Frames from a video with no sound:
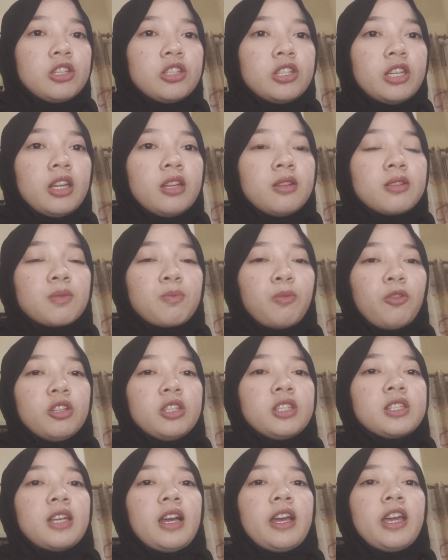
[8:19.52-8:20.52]
change,
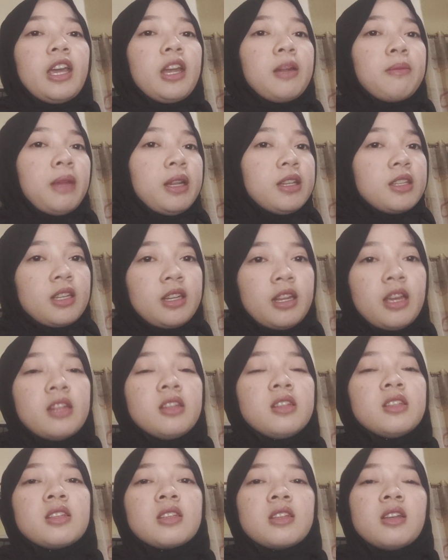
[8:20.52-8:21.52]
policy, and
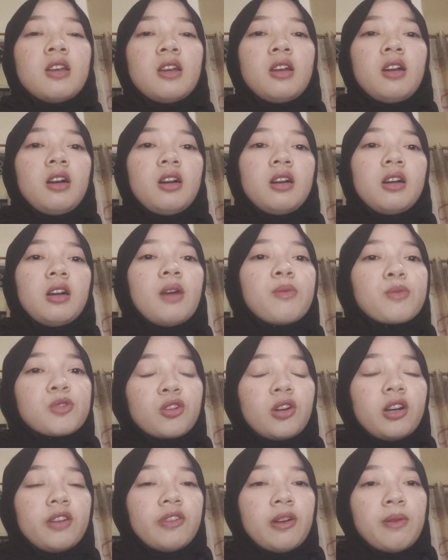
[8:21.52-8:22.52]
maintenance, I'm
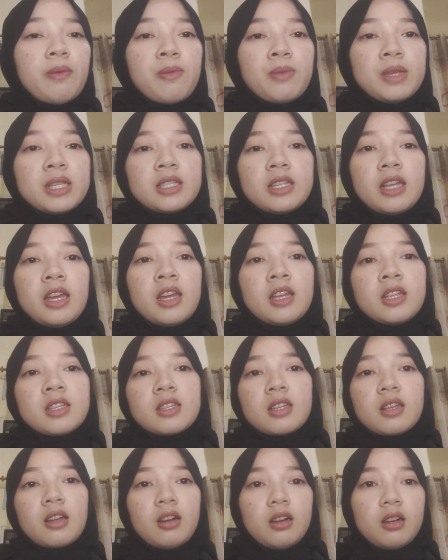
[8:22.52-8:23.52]
sorry for my
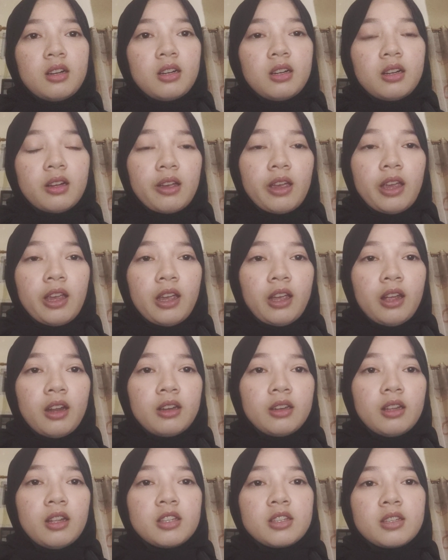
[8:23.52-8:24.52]
mistakes,
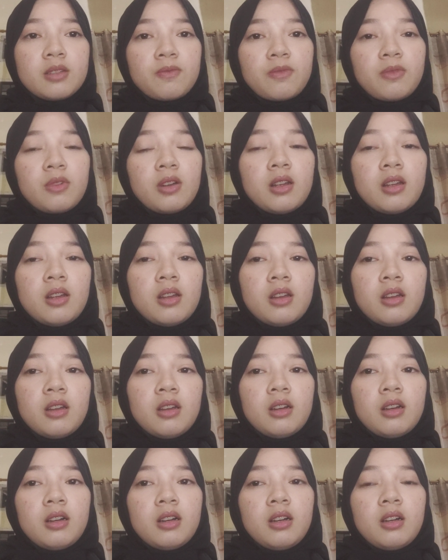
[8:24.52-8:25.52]
and that's
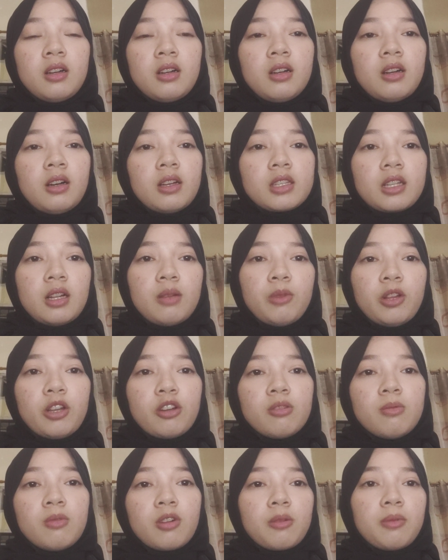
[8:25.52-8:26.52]

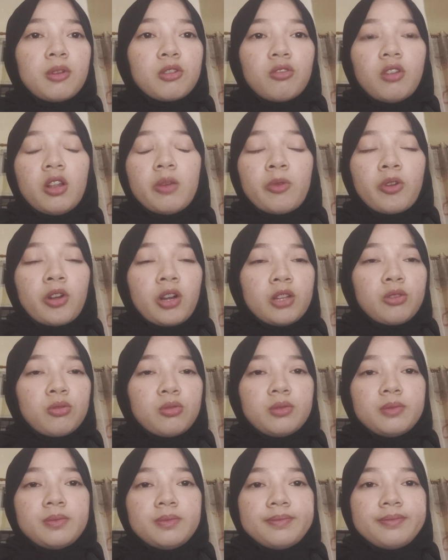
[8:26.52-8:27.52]
Assalamualaikum warahmatullahi
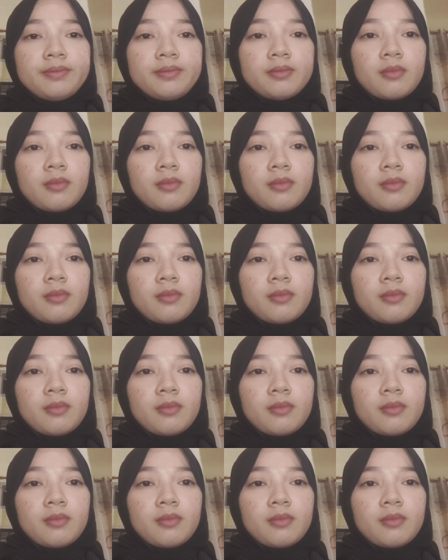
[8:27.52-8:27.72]
wabarakatuh.